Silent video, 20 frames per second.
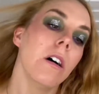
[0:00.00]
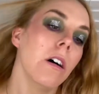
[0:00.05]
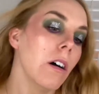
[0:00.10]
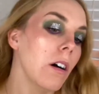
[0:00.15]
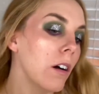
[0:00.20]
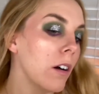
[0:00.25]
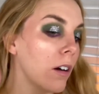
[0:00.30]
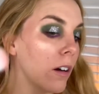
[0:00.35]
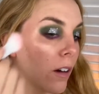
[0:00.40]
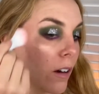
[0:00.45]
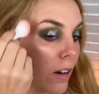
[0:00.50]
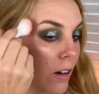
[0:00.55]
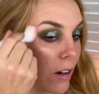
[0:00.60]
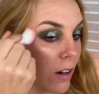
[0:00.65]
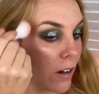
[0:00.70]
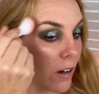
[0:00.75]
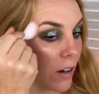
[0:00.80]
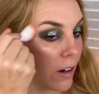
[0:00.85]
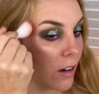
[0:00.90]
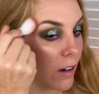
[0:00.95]

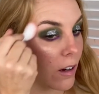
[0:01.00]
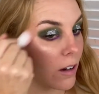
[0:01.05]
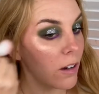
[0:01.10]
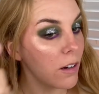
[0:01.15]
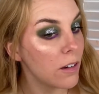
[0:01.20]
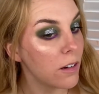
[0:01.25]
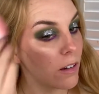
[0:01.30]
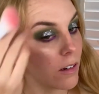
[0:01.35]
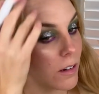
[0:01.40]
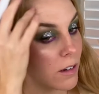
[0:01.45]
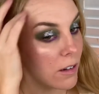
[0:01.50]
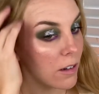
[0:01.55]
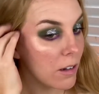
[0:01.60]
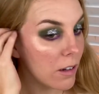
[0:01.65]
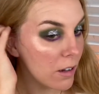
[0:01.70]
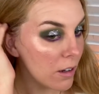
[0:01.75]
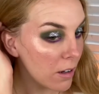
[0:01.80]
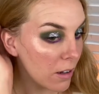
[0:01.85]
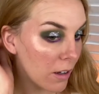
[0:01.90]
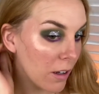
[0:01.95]
Oh
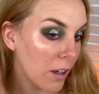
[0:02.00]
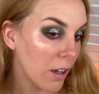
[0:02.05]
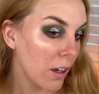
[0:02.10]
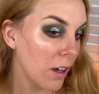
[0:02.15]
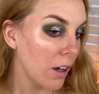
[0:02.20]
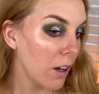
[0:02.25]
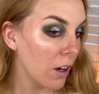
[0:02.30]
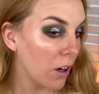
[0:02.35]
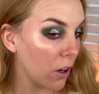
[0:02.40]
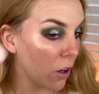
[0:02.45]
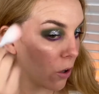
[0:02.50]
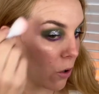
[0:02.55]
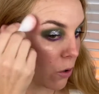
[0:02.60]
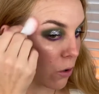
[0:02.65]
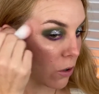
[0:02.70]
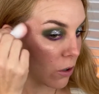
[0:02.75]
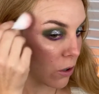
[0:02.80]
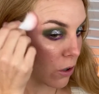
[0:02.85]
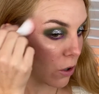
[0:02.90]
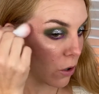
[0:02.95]

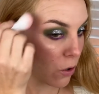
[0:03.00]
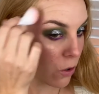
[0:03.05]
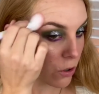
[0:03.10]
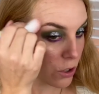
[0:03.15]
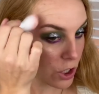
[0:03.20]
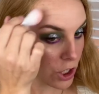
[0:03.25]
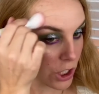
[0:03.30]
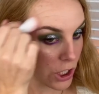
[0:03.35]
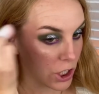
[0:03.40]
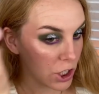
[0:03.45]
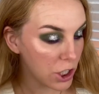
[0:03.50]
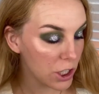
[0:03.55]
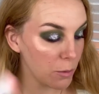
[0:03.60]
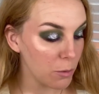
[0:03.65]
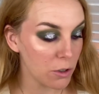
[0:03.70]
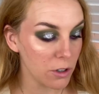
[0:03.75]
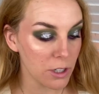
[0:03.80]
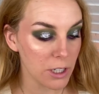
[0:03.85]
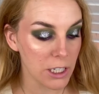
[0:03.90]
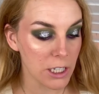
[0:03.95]
Lord, she
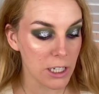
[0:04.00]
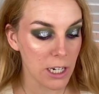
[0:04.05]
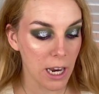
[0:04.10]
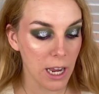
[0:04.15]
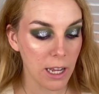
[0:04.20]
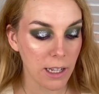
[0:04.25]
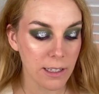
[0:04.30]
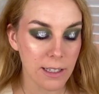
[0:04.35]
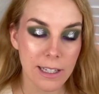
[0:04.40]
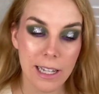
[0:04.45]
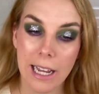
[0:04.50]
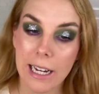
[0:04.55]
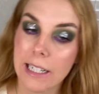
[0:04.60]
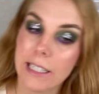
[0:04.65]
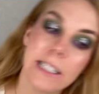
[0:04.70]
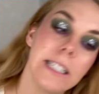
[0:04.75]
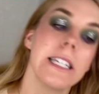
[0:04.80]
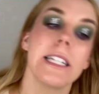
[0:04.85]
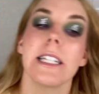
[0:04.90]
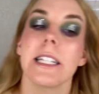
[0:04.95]
shimmers and shines like a
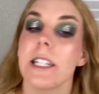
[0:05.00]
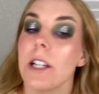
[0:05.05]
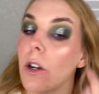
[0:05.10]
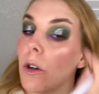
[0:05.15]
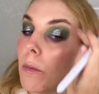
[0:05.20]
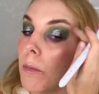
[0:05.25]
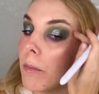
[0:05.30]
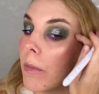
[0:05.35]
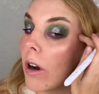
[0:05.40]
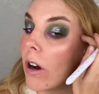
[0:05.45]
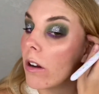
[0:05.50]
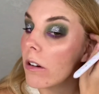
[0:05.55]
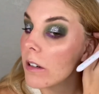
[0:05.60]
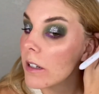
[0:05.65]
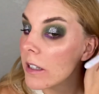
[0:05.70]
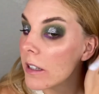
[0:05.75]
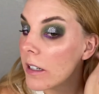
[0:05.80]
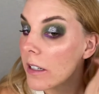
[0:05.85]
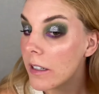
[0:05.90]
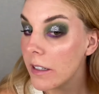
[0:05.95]
disco ball
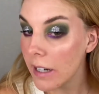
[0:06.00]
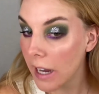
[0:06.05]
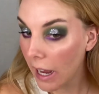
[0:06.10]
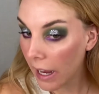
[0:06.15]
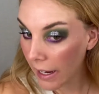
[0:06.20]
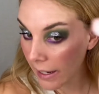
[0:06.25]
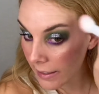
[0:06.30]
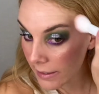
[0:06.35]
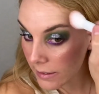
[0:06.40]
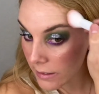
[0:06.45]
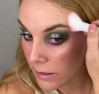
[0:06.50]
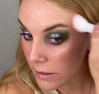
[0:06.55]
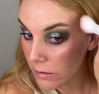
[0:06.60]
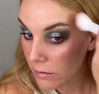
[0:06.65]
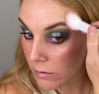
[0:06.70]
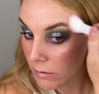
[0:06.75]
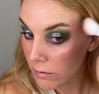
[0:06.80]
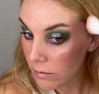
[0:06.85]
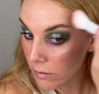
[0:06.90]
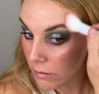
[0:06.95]
in the night.
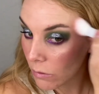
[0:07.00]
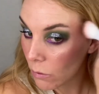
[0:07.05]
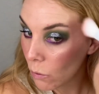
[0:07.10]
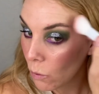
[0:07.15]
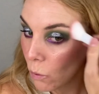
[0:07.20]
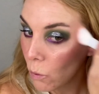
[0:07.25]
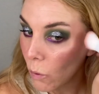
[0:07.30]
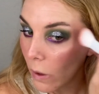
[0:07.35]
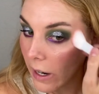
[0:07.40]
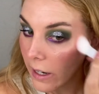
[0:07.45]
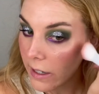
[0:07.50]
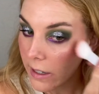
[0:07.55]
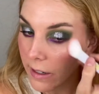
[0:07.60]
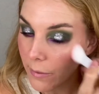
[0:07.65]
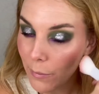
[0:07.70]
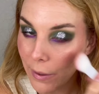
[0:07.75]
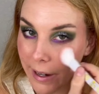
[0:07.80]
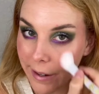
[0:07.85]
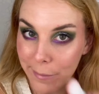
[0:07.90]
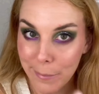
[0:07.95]
Why
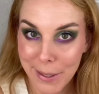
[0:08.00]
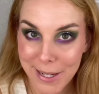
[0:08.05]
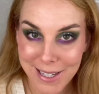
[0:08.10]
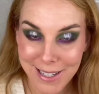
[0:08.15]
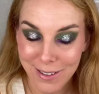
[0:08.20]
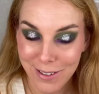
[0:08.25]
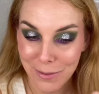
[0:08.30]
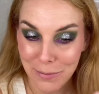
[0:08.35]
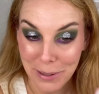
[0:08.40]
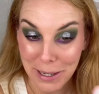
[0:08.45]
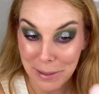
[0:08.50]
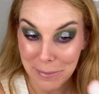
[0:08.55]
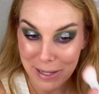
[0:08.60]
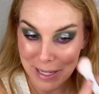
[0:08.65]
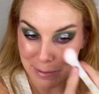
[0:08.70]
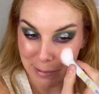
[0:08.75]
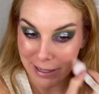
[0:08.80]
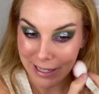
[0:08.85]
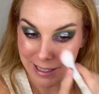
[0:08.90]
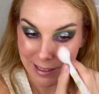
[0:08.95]
am I
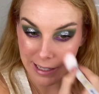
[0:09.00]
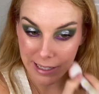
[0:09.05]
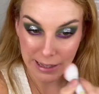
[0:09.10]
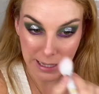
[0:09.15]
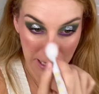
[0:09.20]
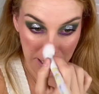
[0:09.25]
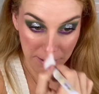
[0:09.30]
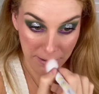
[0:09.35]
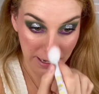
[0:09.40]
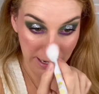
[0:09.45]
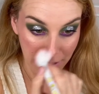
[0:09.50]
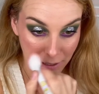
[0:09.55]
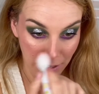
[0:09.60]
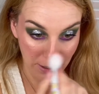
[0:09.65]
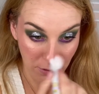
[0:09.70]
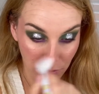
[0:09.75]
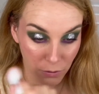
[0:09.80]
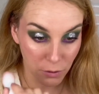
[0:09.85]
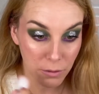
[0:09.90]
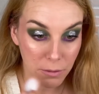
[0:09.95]
speaking like that? I
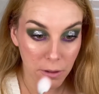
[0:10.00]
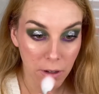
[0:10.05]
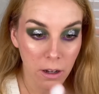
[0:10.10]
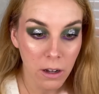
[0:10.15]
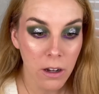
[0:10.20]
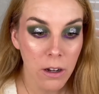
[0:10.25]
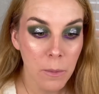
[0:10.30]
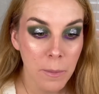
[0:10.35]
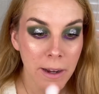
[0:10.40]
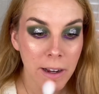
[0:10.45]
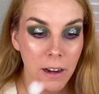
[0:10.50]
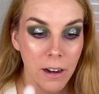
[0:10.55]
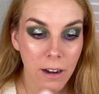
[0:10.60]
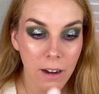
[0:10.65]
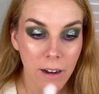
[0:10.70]
don't know. Oh my god.